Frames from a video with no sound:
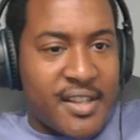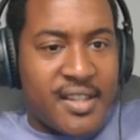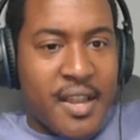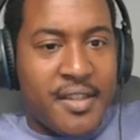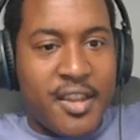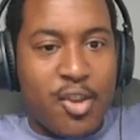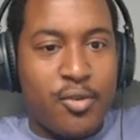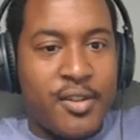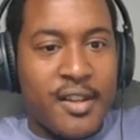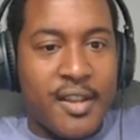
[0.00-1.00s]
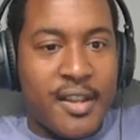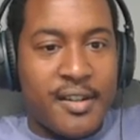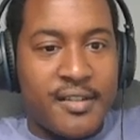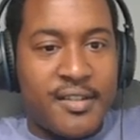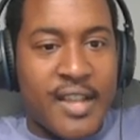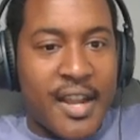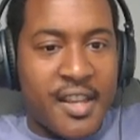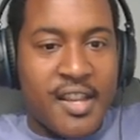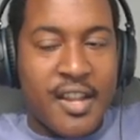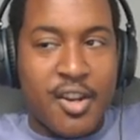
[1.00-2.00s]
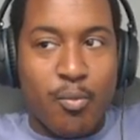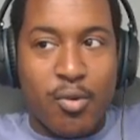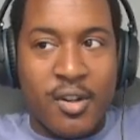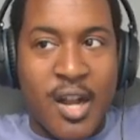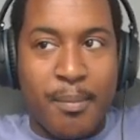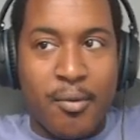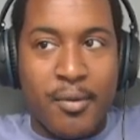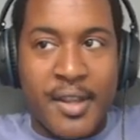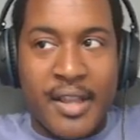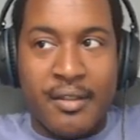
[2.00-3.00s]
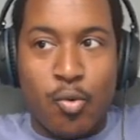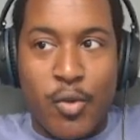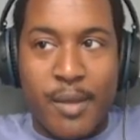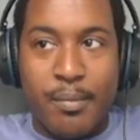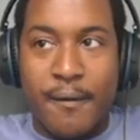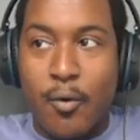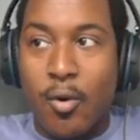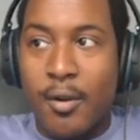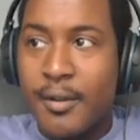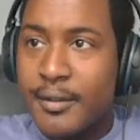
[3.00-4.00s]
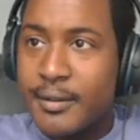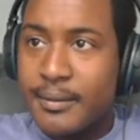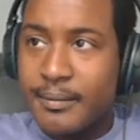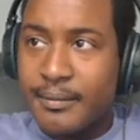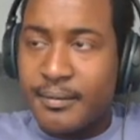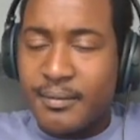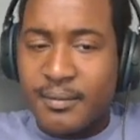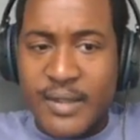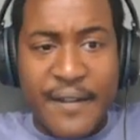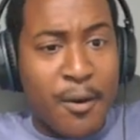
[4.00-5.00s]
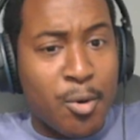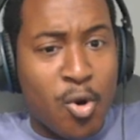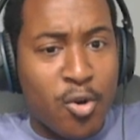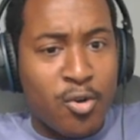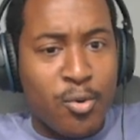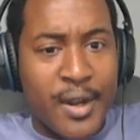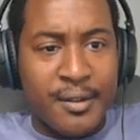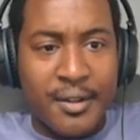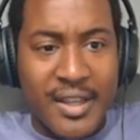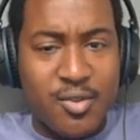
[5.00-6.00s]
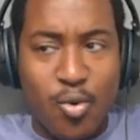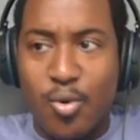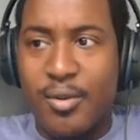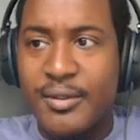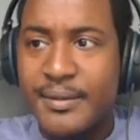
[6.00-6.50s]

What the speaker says: something that Yuuta and Saki got number 1 couple again the week before. If I recall correctly. That's cool.